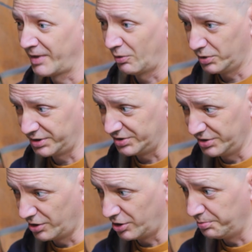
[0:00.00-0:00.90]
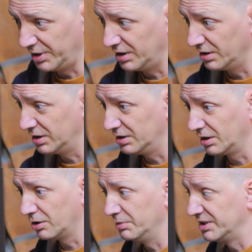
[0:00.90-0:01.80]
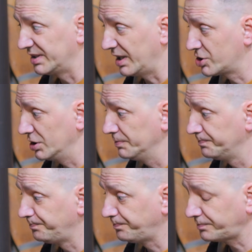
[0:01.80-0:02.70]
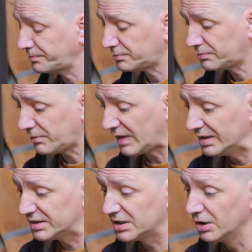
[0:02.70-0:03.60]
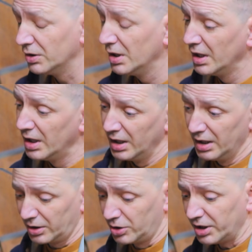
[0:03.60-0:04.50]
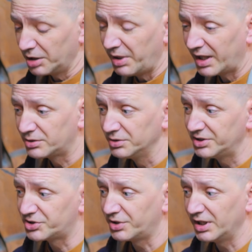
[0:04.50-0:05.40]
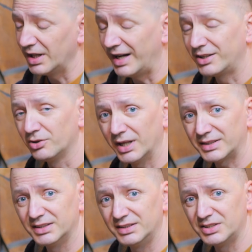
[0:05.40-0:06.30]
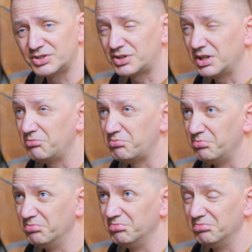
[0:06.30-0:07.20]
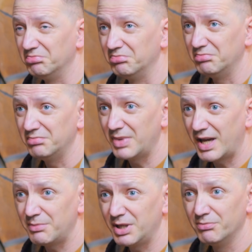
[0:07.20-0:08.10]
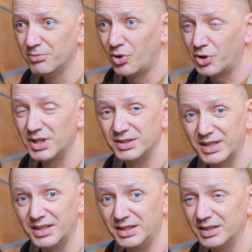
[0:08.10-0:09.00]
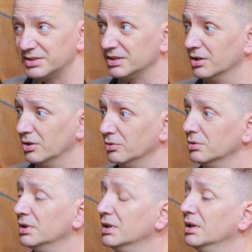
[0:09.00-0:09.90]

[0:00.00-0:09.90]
what is your opinion in the comment section. So, going back to this tree, I collected this tree maybe more than 10 years ago